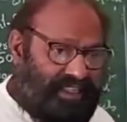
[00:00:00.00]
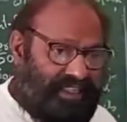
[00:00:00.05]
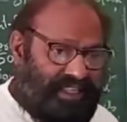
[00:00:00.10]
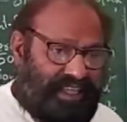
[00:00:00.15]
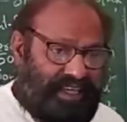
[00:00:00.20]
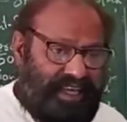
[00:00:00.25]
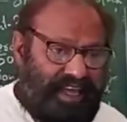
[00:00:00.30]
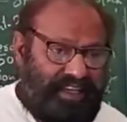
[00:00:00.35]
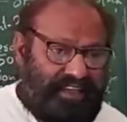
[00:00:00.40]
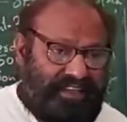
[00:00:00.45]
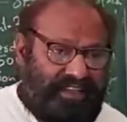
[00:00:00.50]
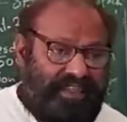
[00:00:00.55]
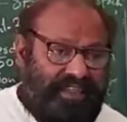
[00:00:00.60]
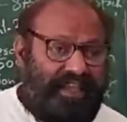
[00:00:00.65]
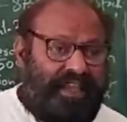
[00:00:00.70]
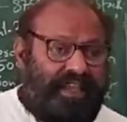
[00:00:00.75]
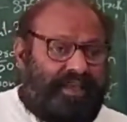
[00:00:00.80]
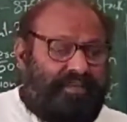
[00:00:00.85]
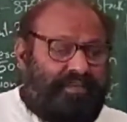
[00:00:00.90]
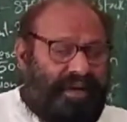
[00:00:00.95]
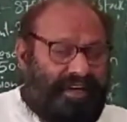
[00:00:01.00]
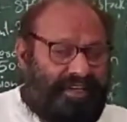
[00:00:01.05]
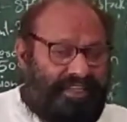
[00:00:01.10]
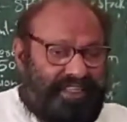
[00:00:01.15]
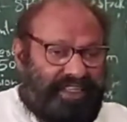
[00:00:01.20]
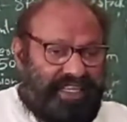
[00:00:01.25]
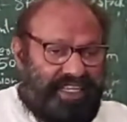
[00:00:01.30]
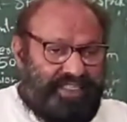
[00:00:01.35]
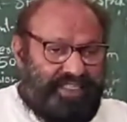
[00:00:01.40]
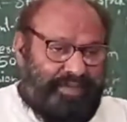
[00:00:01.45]
we will only
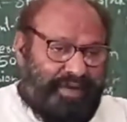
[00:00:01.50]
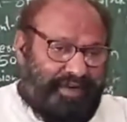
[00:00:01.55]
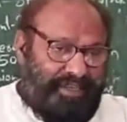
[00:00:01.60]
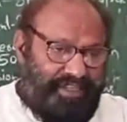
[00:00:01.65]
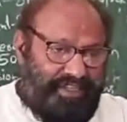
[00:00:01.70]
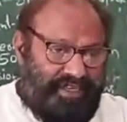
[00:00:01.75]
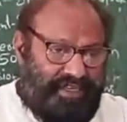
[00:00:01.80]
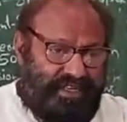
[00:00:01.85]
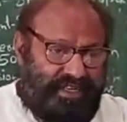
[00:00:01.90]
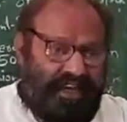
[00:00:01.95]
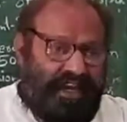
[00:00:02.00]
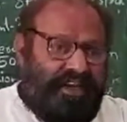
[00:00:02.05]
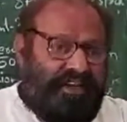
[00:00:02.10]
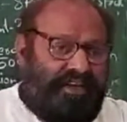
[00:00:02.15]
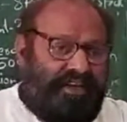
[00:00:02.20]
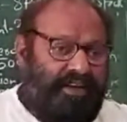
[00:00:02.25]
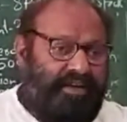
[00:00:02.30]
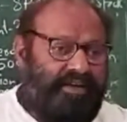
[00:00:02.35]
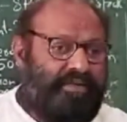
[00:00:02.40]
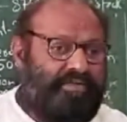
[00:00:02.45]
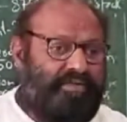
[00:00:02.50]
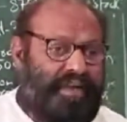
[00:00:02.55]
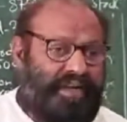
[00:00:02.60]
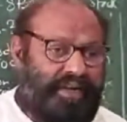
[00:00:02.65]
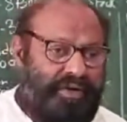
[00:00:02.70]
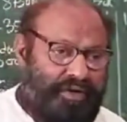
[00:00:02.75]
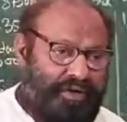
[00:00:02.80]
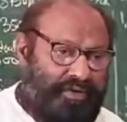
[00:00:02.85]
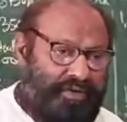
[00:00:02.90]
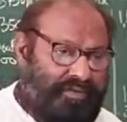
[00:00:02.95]
discuss in the class
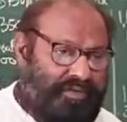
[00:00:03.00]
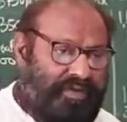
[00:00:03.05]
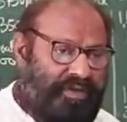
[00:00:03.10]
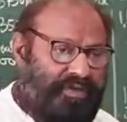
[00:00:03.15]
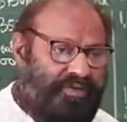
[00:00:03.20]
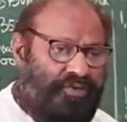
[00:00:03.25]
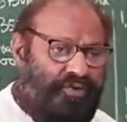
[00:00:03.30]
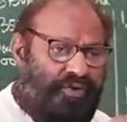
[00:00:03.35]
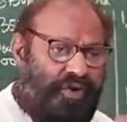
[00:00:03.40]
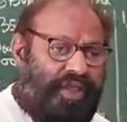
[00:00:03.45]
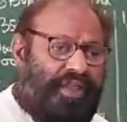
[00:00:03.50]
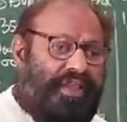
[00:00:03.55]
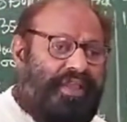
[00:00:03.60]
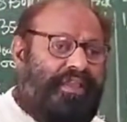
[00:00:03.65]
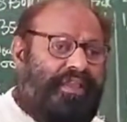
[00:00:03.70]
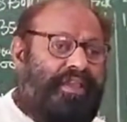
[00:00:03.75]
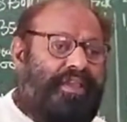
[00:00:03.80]
purchase return,